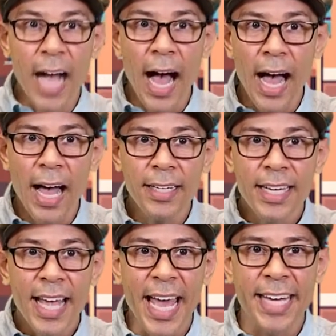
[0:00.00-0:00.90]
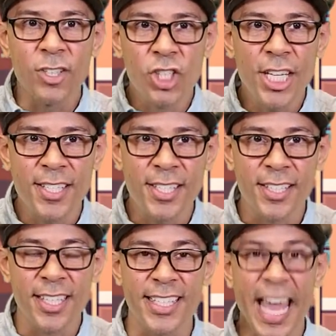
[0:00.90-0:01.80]
God and in
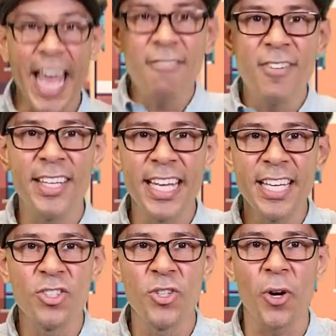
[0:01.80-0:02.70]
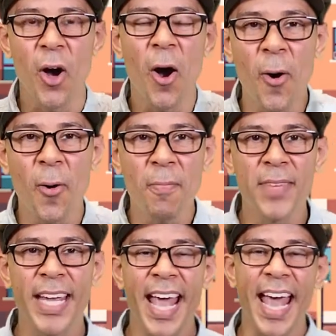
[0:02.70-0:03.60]
Jesus because heaven is your home
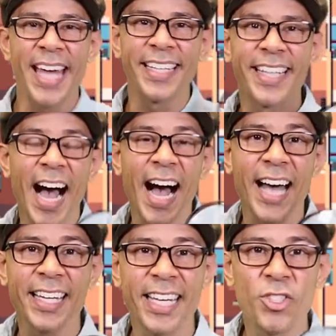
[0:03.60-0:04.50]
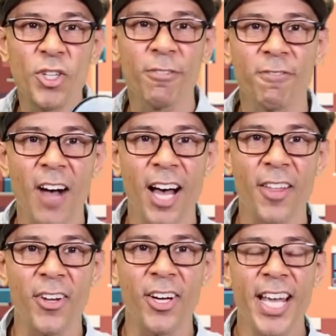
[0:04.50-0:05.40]
and God is your
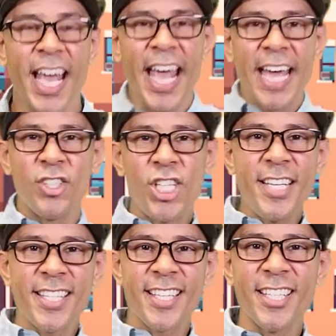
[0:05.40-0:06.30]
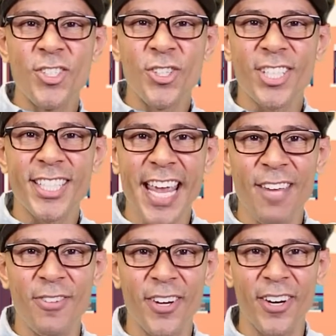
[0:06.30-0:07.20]
Father and Jesus is your
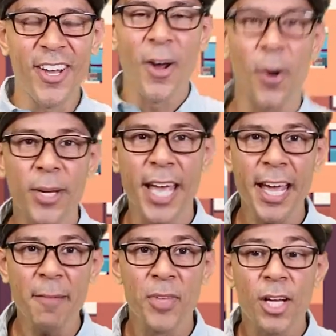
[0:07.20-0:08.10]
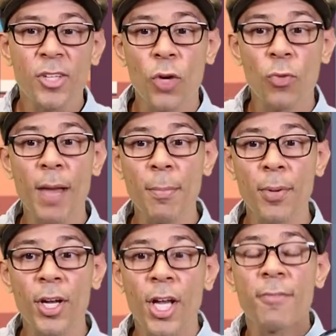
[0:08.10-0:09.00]
Savior. Okay? So
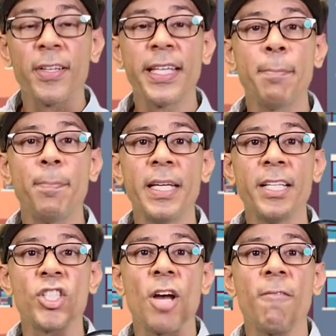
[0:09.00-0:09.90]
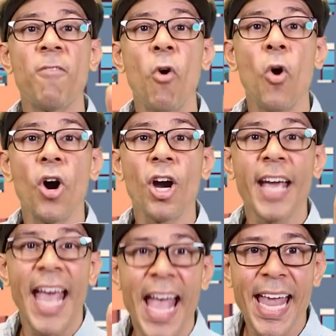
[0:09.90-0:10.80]
remember Philippians
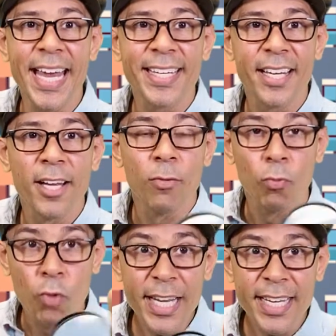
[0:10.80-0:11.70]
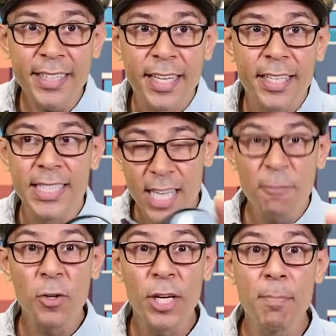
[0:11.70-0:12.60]
4 8. Read it, see
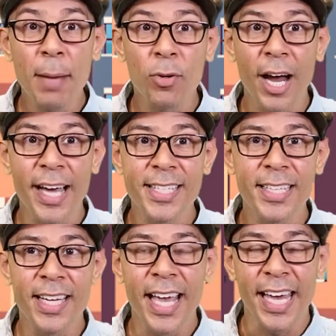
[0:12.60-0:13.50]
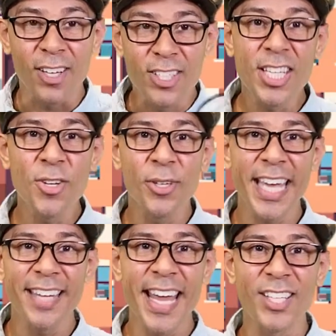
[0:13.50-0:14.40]
if you can memorize it, and I'll see you
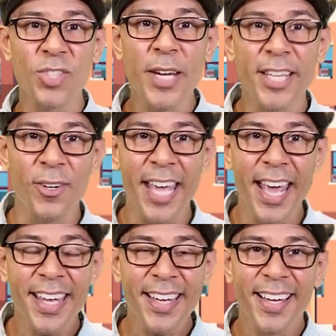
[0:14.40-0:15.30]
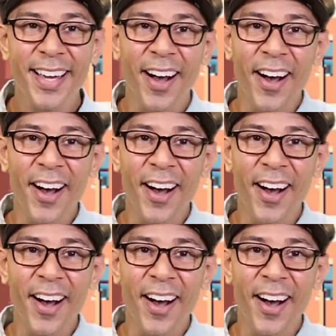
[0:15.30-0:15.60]
again next week, okay?